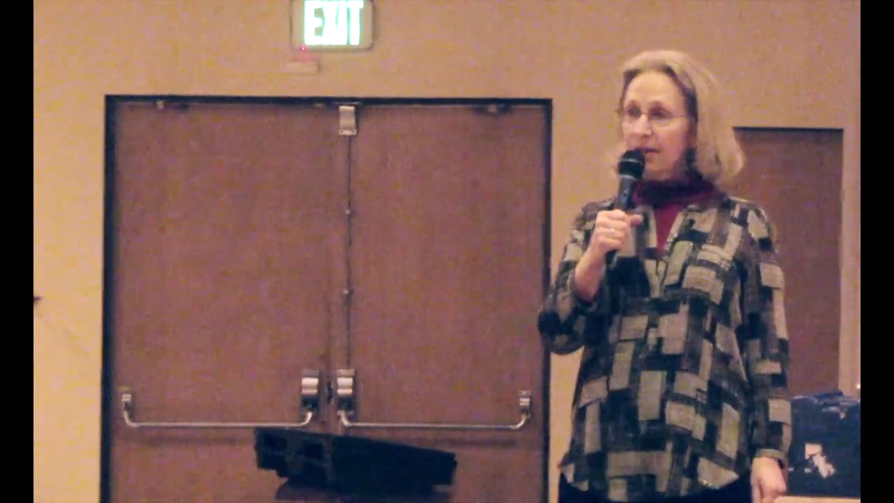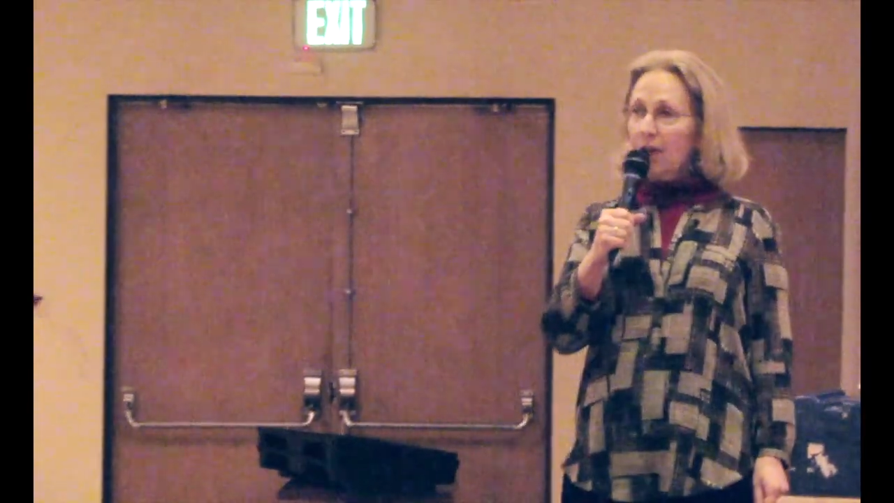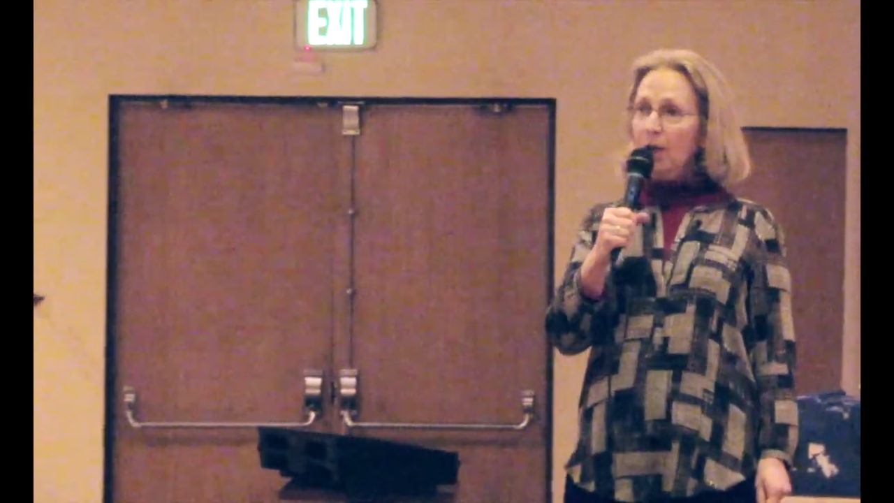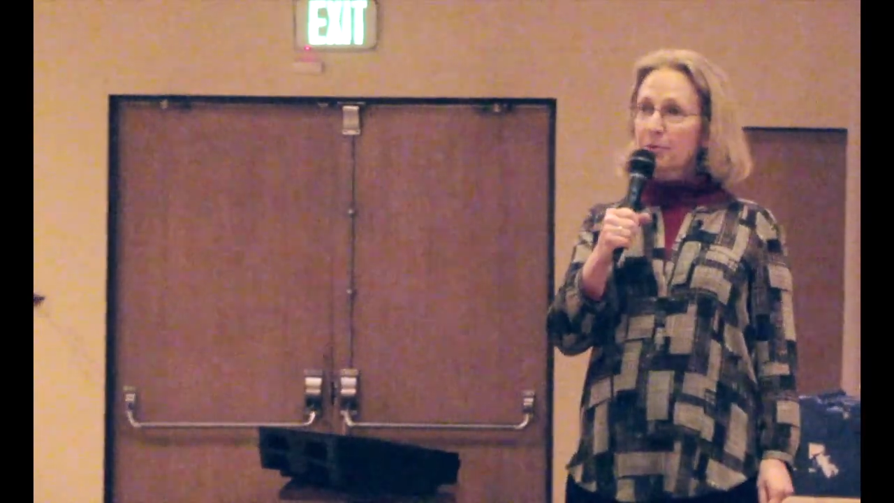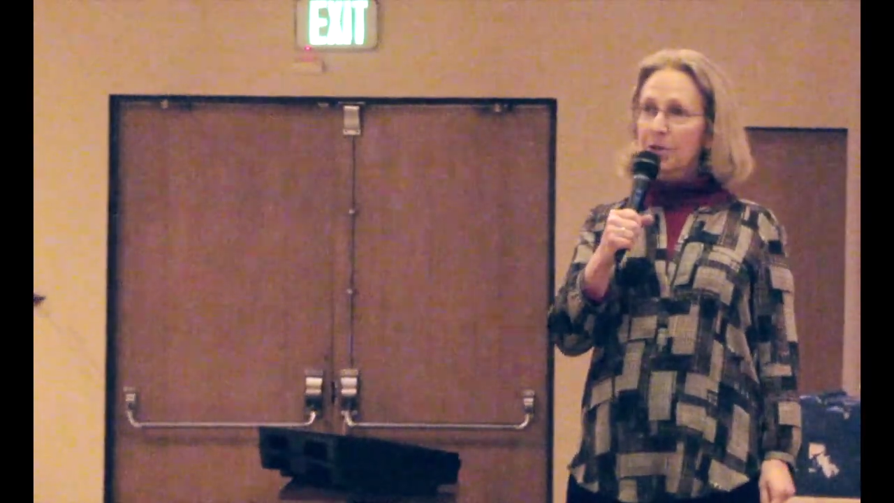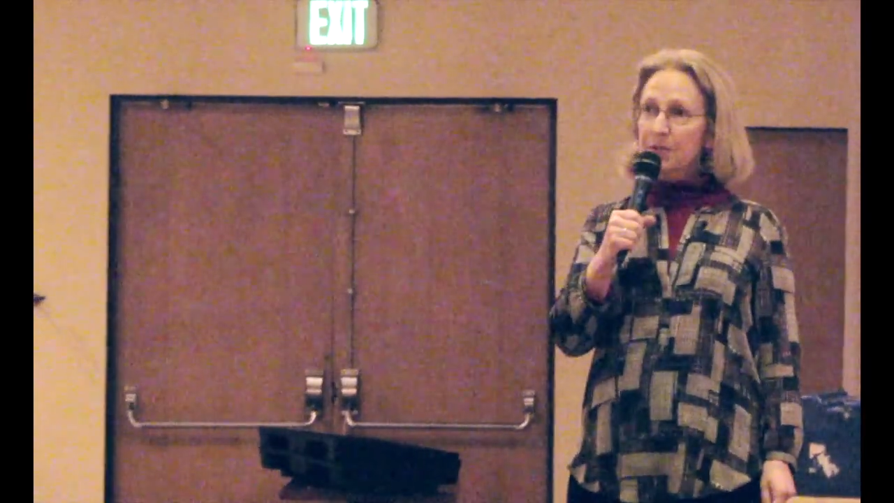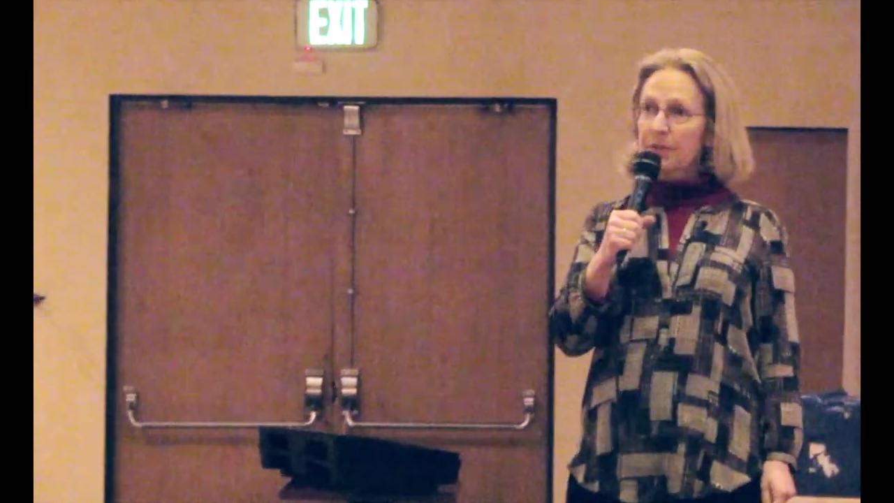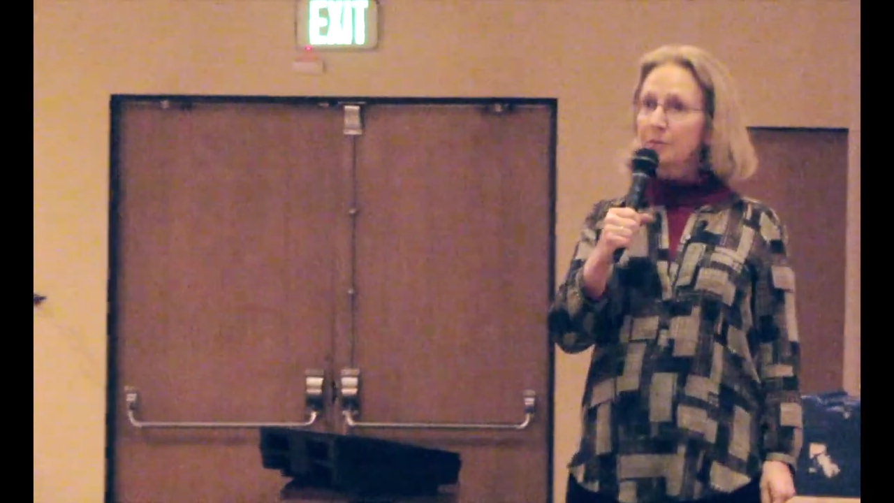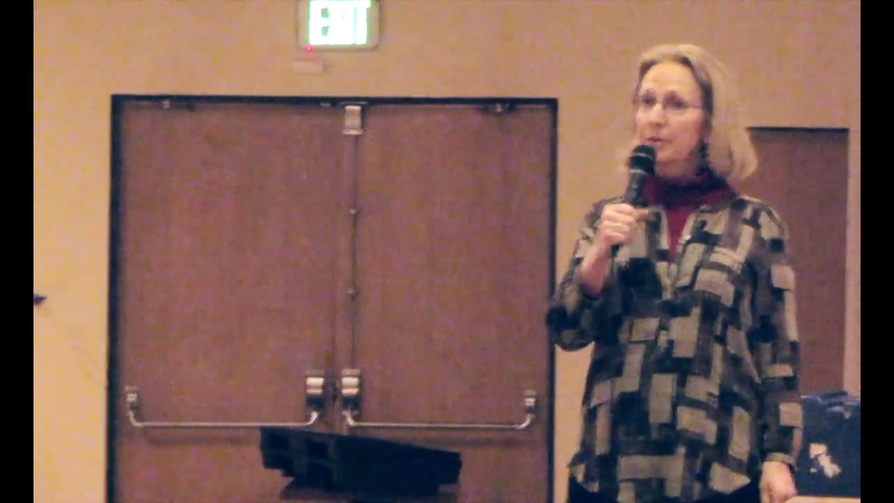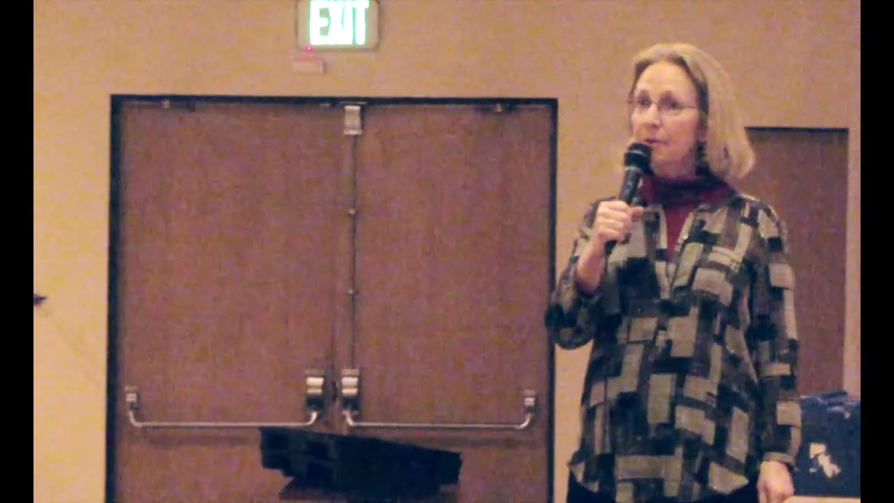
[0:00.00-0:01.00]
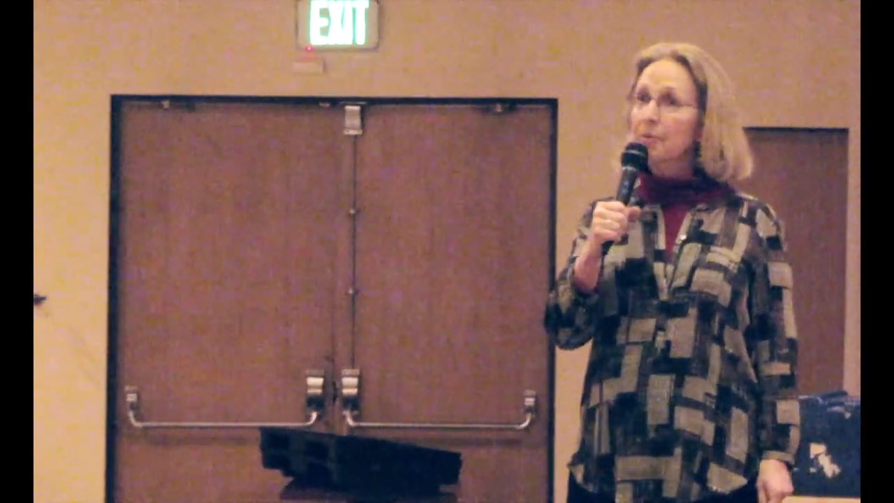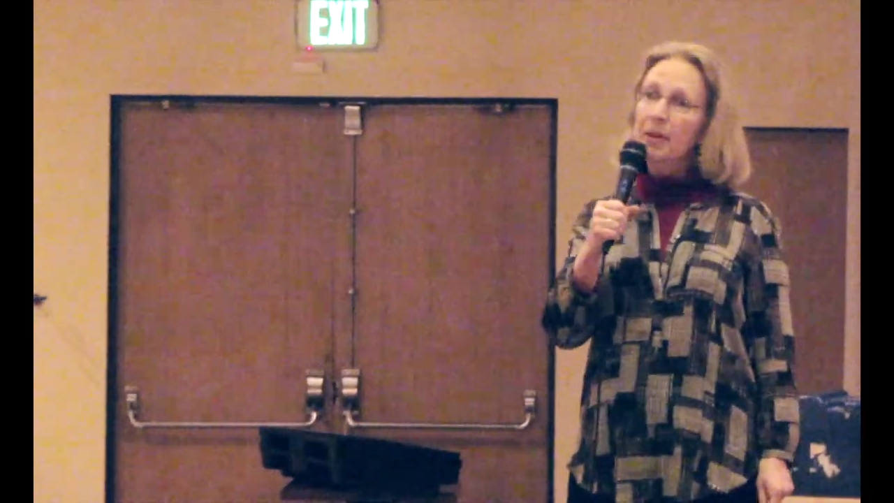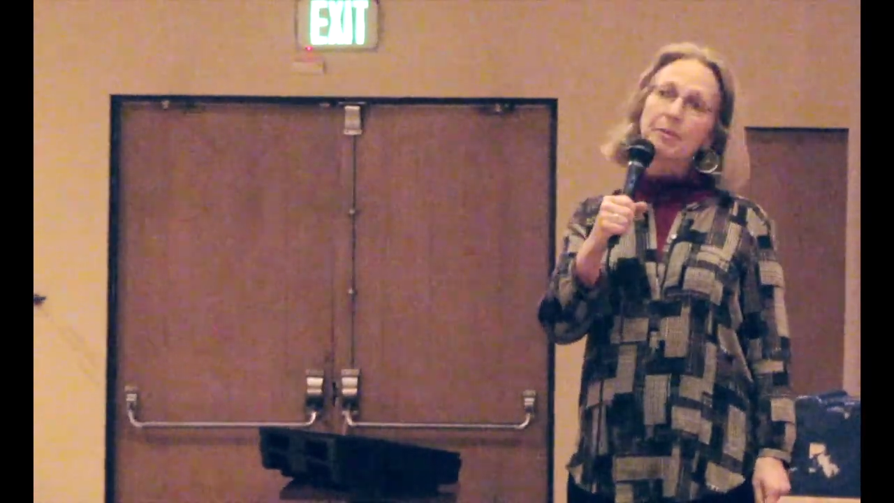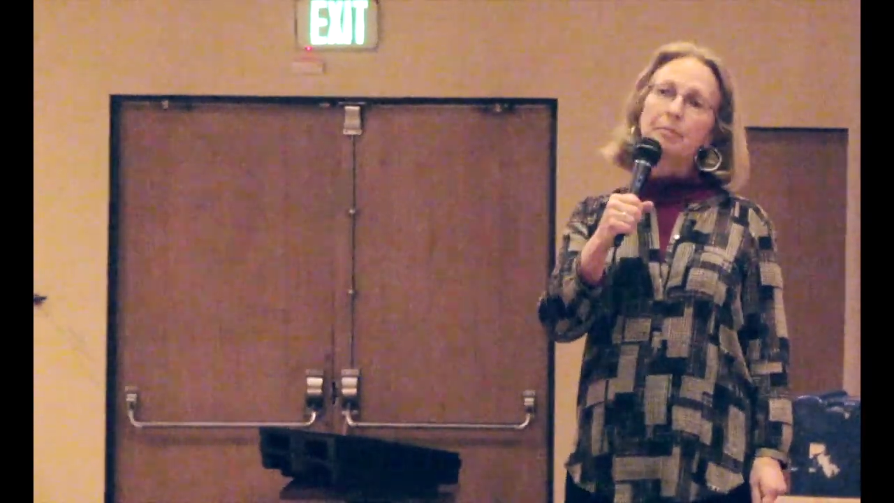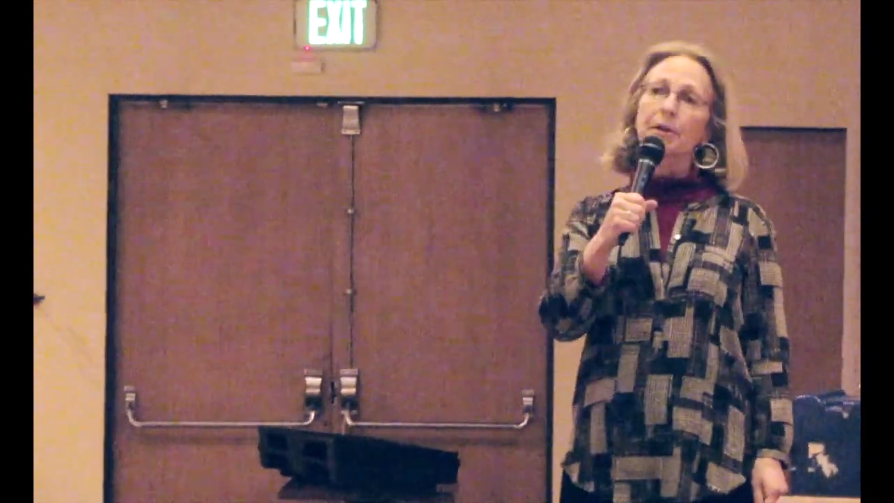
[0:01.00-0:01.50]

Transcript: Objects in mirror may be